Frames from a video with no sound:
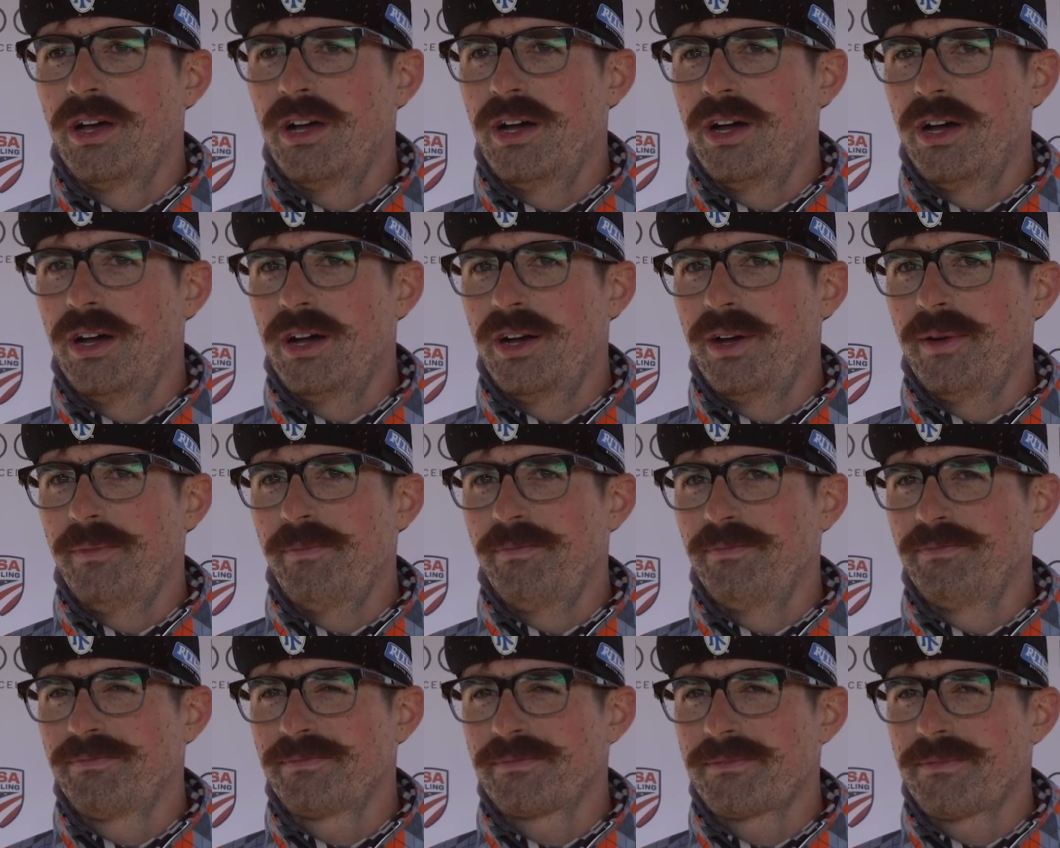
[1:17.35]

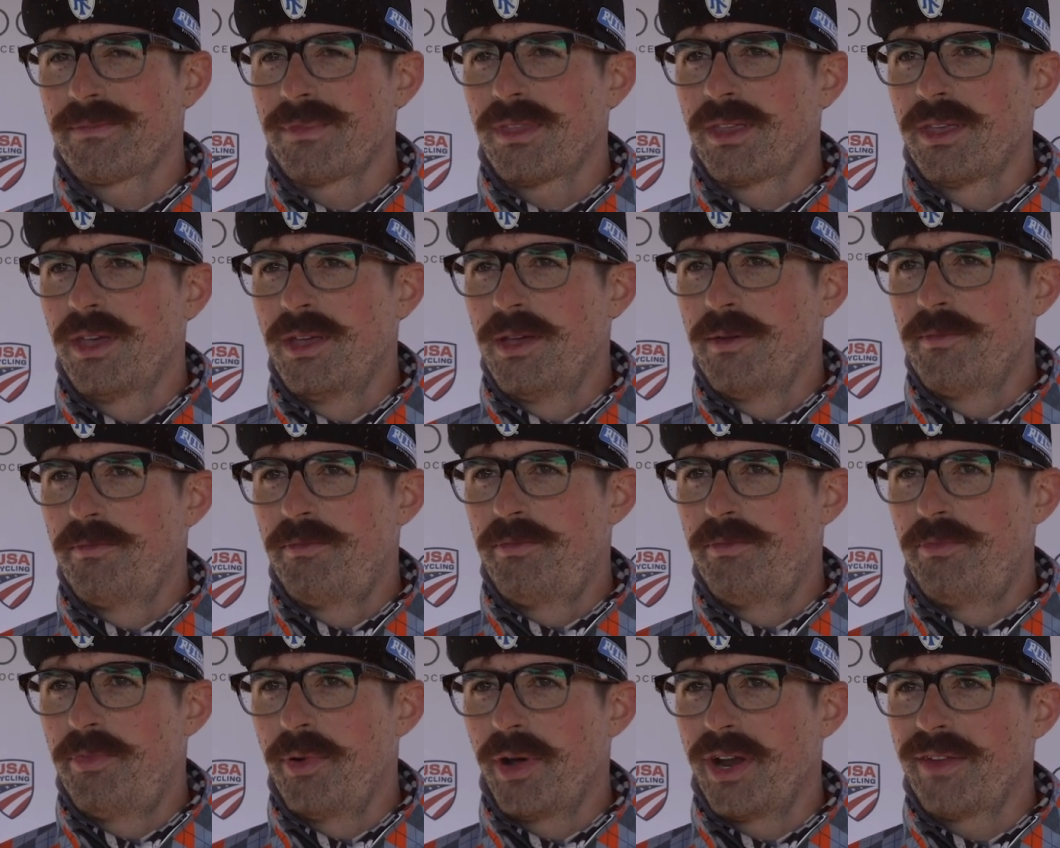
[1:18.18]

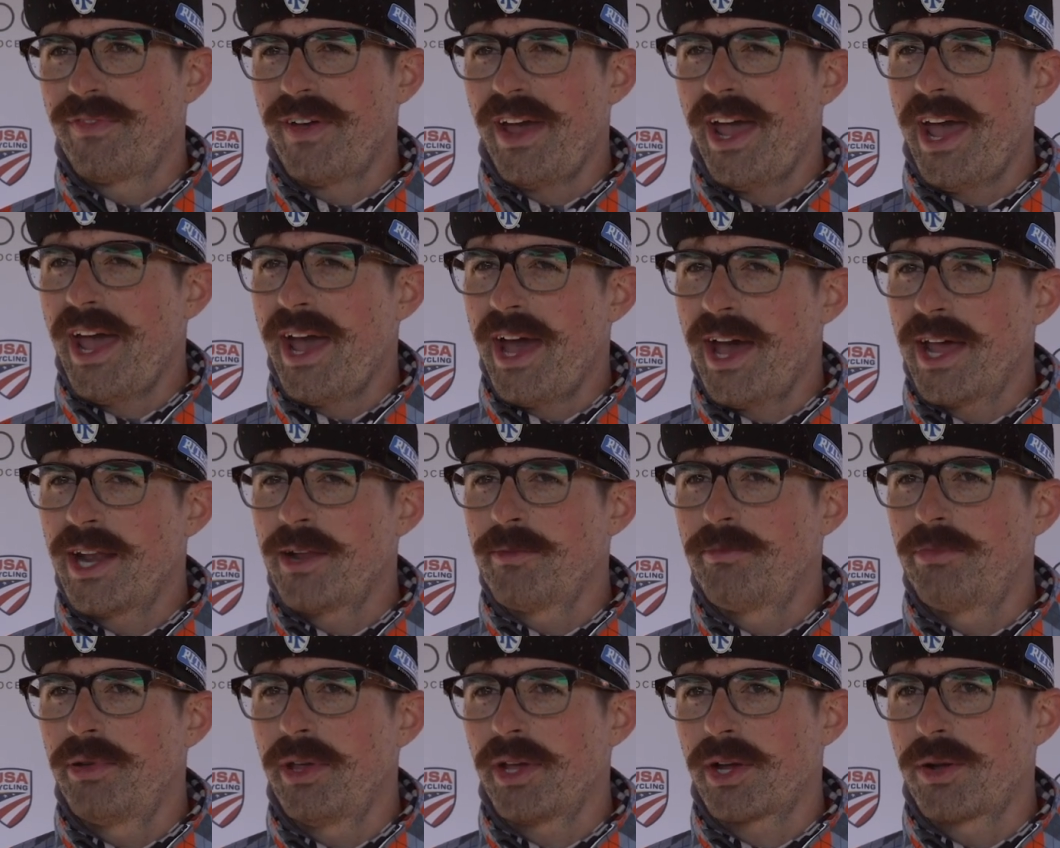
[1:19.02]
But if I had
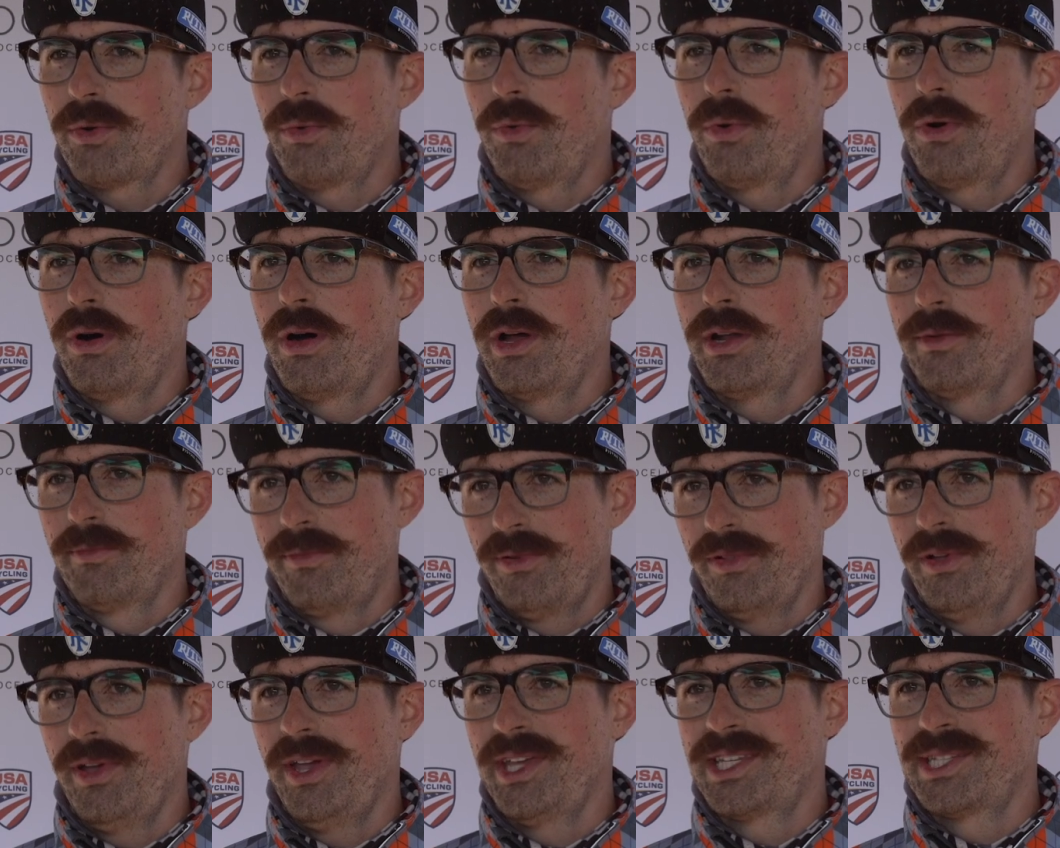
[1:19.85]
to pick one
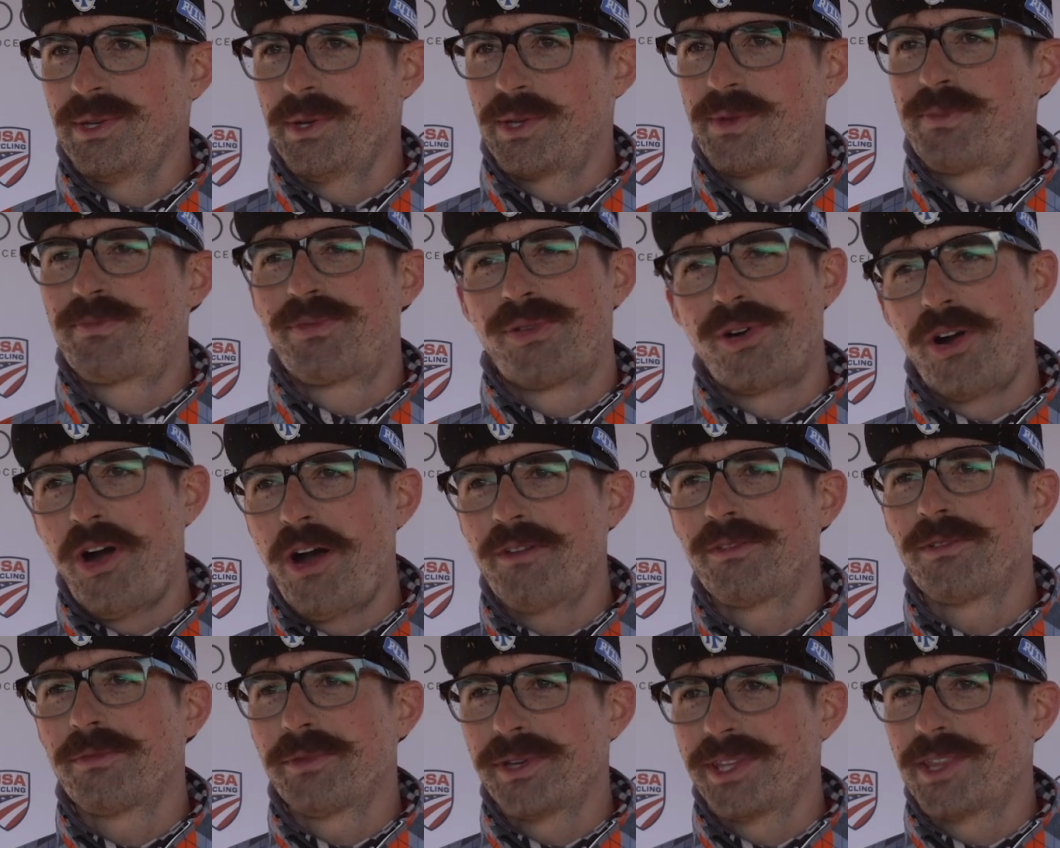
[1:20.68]
place, it was
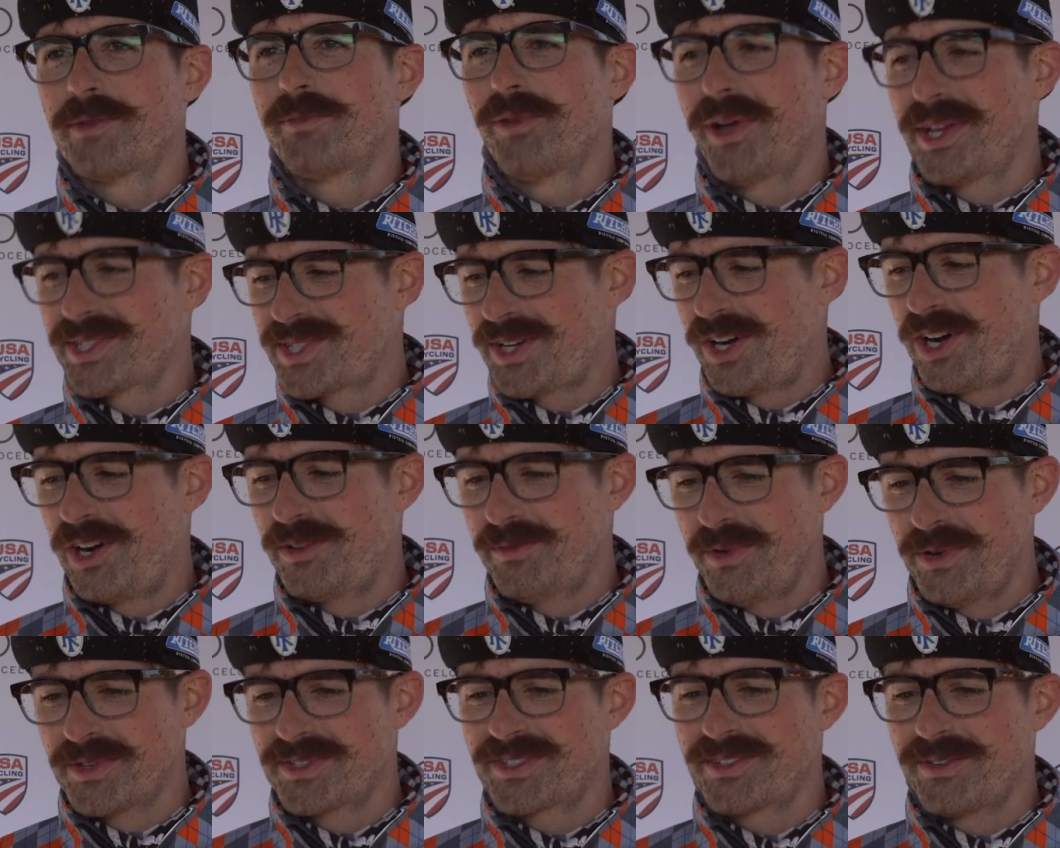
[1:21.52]
probably the place I
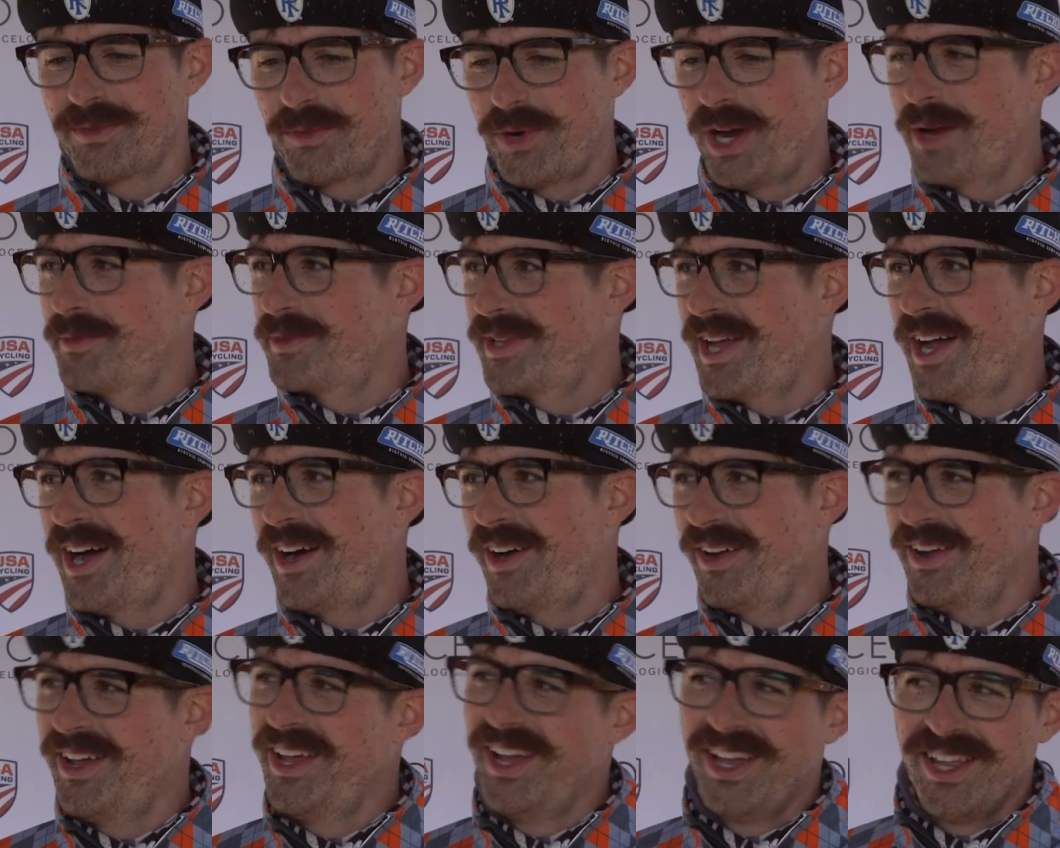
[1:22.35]
almost wiped
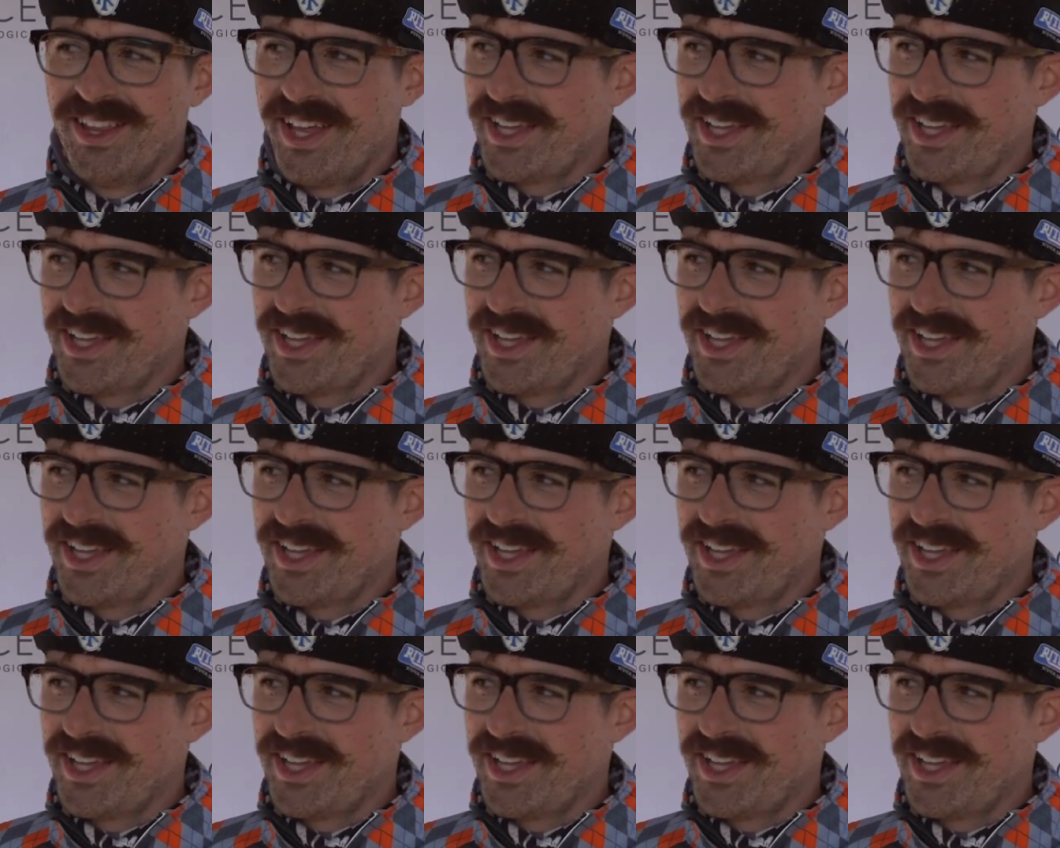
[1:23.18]
out.